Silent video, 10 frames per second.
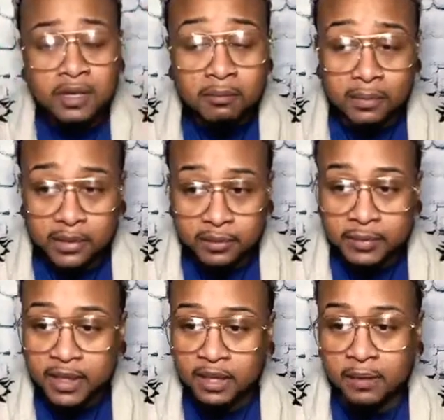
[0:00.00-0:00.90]
Boom.
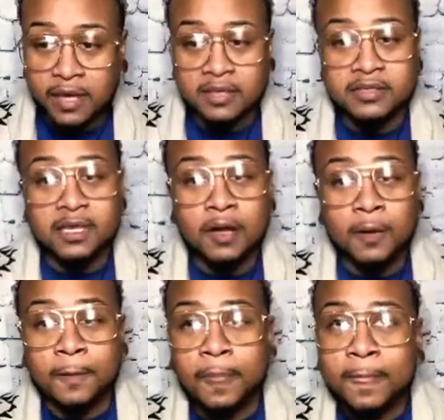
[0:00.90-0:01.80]
Anyway,
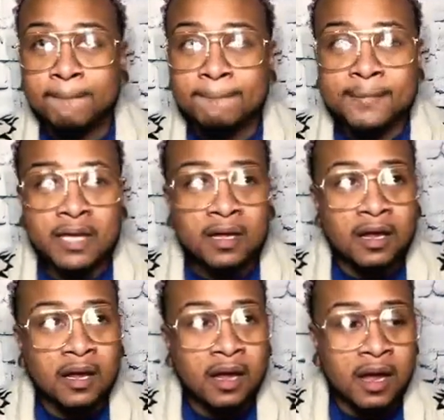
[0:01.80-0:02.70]
so
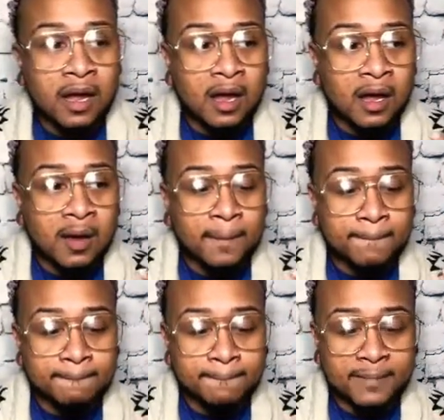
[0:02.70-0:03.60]

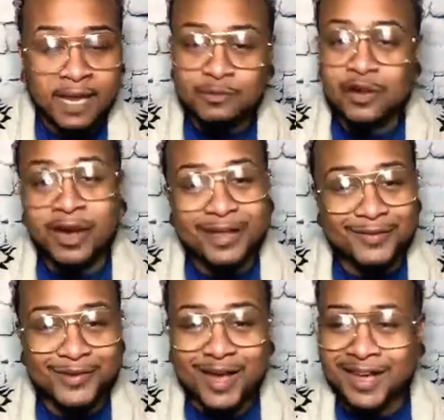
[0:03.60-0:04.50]
I'm trying to
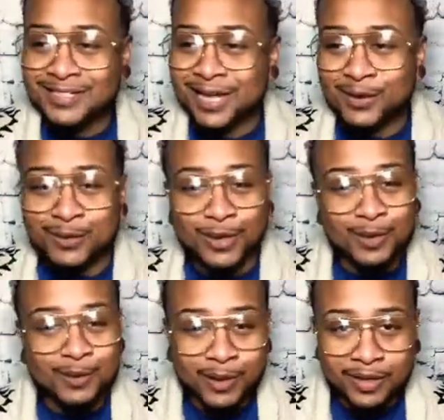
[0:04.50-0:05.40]
give you guys like a really
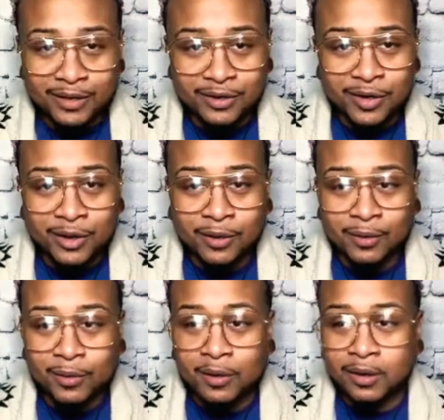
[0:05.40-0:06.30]
quick, you
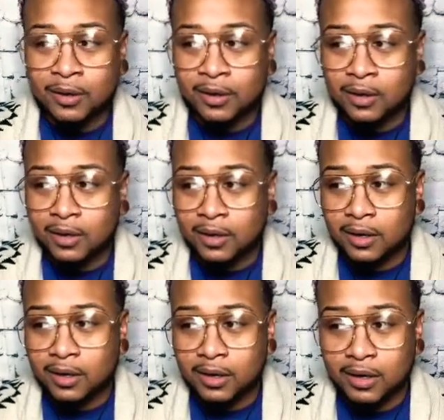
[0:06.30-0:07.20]
know,
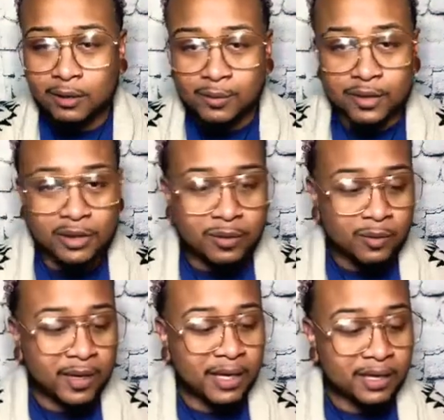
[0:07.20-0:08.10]
a really
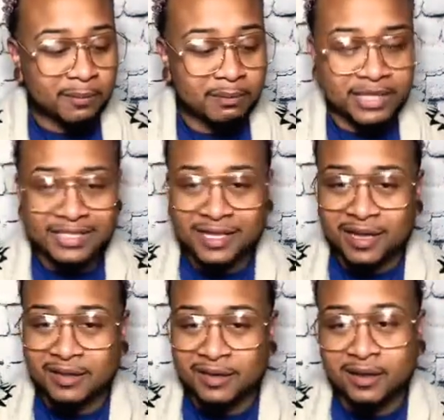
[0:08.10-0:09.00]
quick put
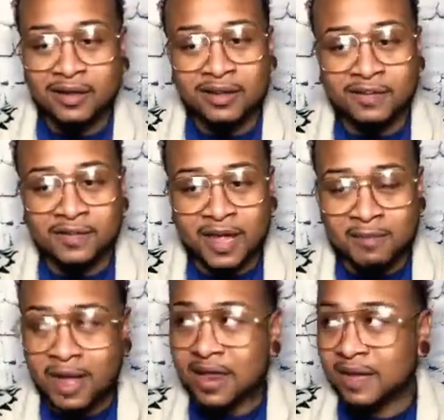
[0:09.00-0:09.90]
together of like
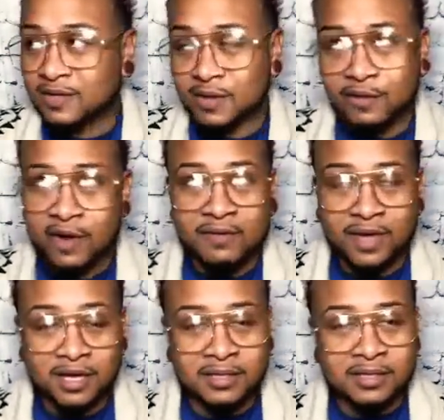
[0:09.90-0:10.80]
my life so far in
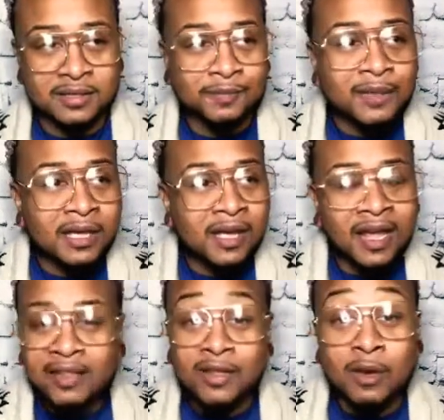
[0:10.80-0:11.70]
Vegas.
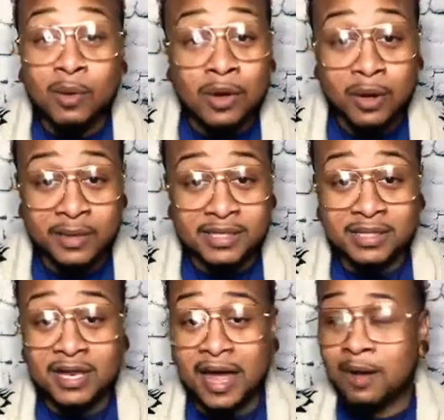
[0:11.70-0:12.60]
And then we'll go
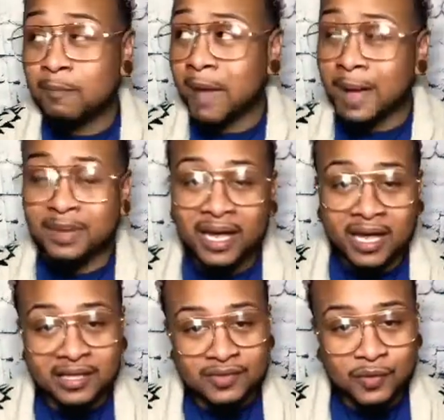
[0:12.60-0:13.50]
into like my
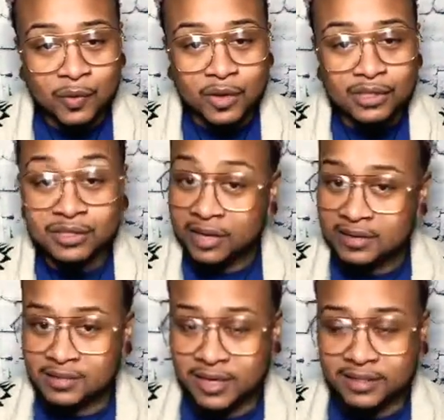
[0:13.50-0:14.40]
plans for
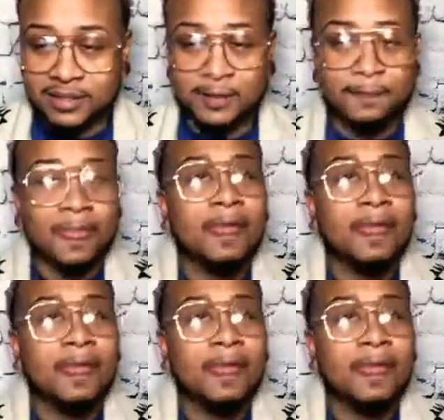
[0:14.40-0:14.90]
2019.